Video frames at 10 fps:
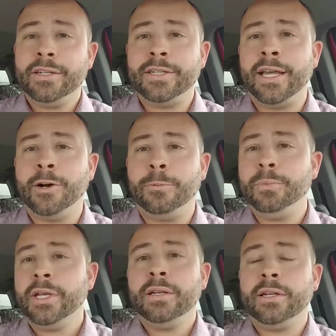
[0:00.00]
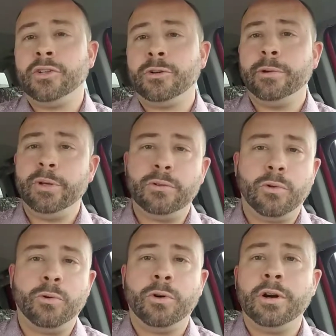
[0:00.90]
to help contribute
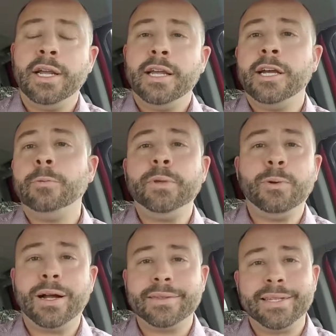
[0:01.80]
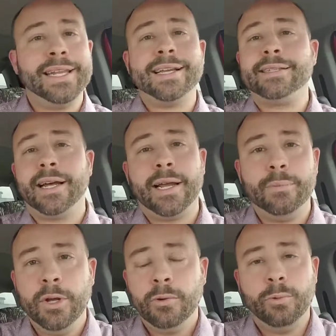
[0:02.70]
or help you out the next time
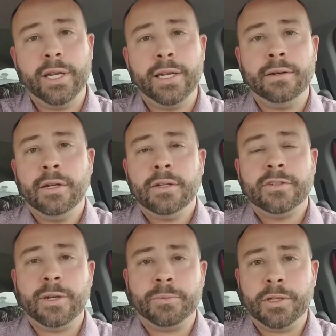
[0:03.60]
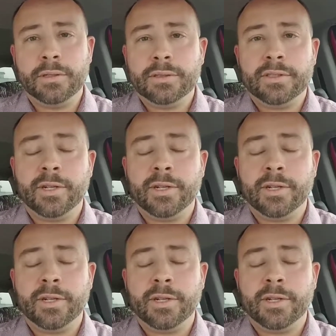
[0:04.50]
when something